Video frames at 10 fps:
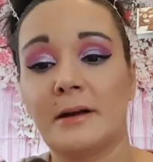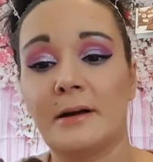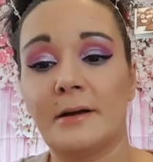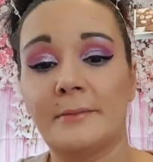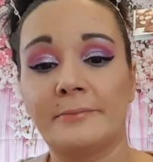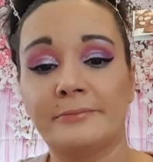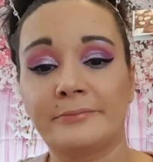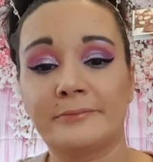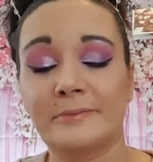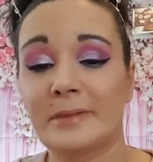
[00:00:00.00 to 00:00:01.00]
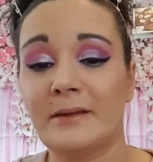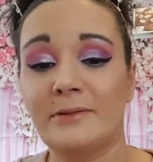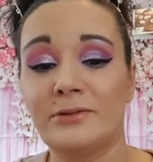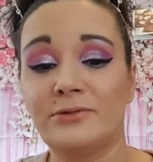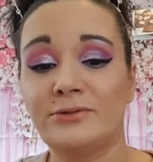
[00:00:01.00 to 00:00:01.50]
I
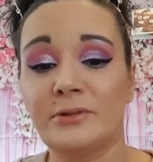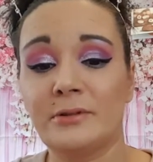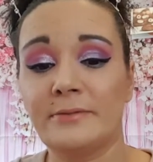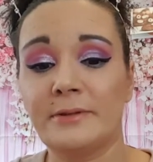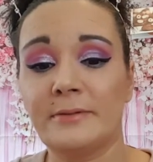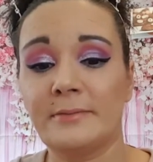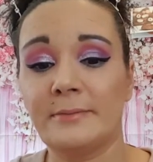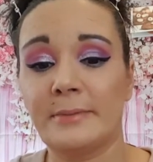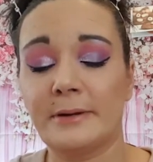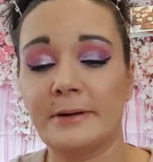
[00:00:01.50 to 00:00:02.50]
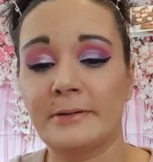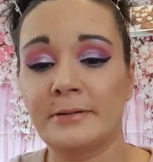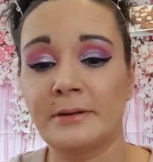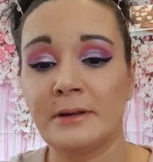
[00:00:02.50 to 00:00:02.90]
haven't used all of them, but